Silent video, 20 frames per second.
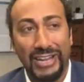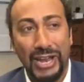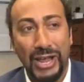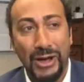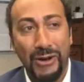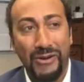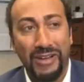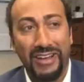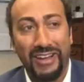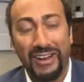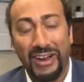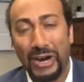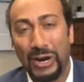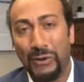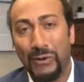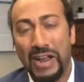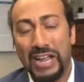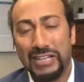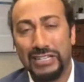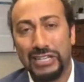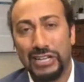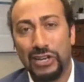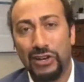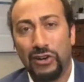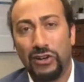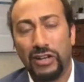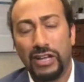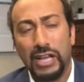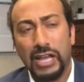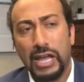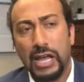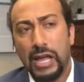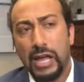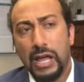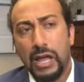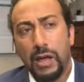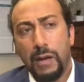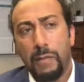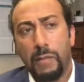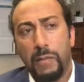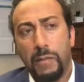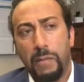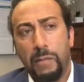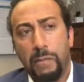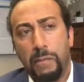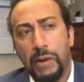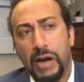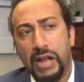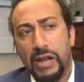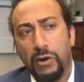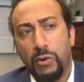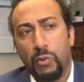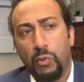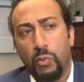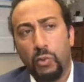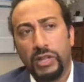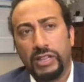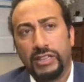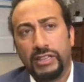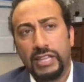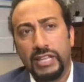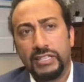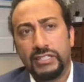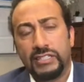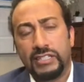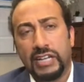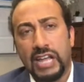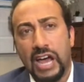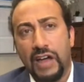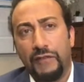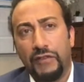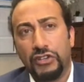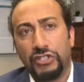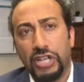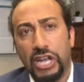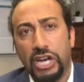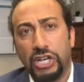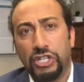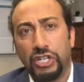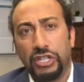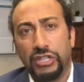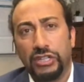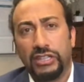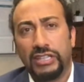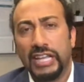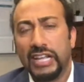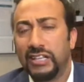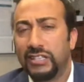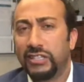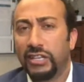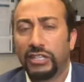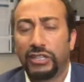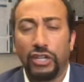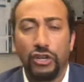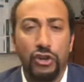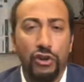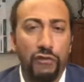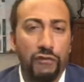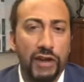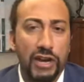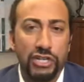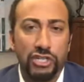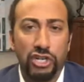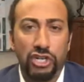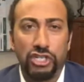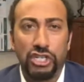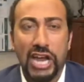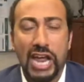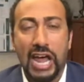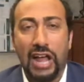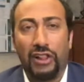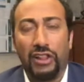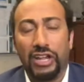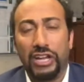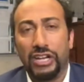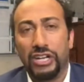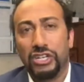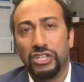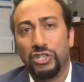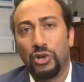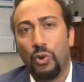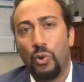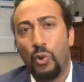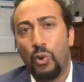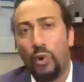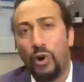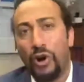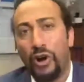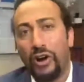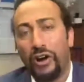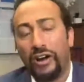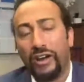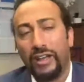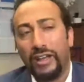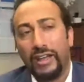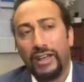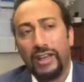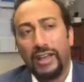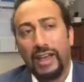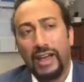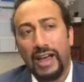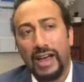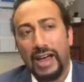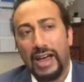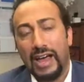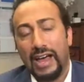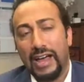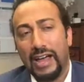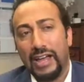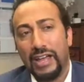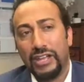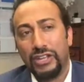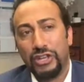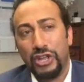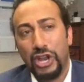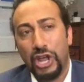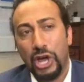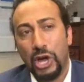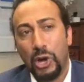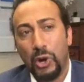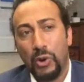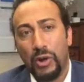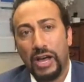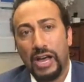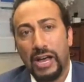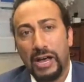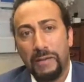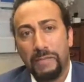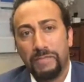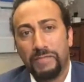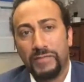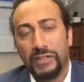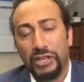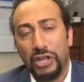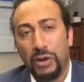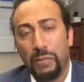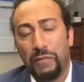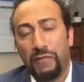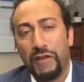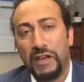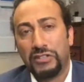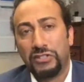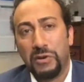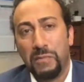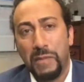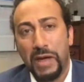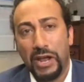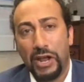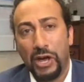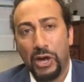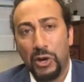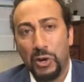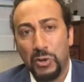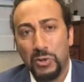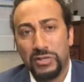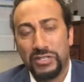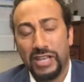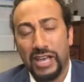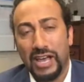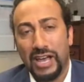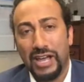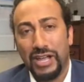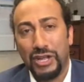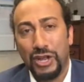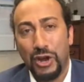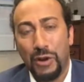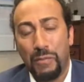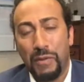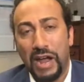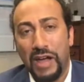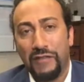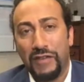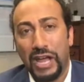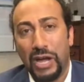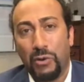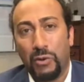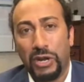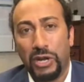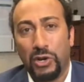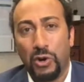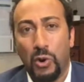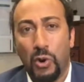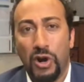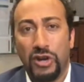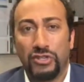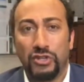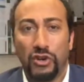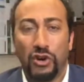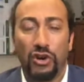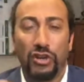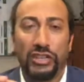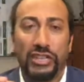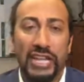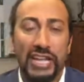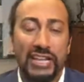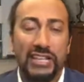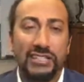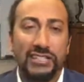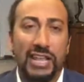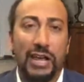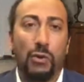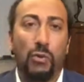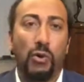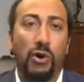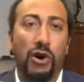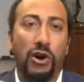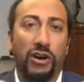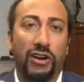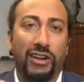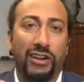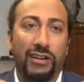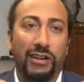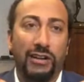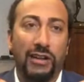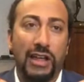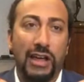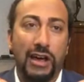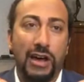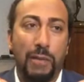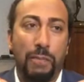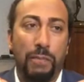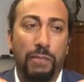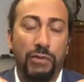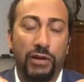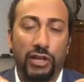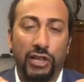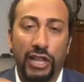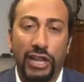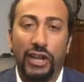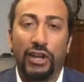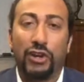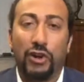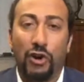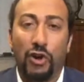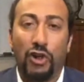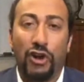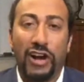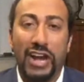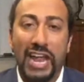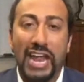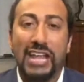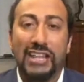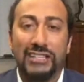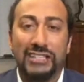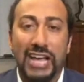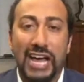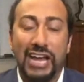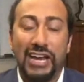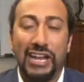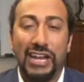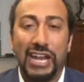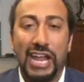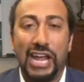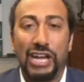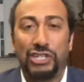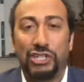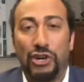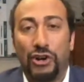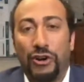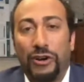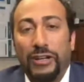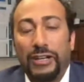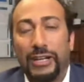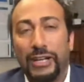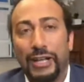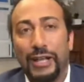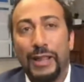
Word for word: you know, a, a great deal. But with this conversation, things like the New Venture Challenge or uh, you know, um, you know, Professor Meadows, uh, you know, private equity course, or, or things that were uh, clinical or hands-on in nature,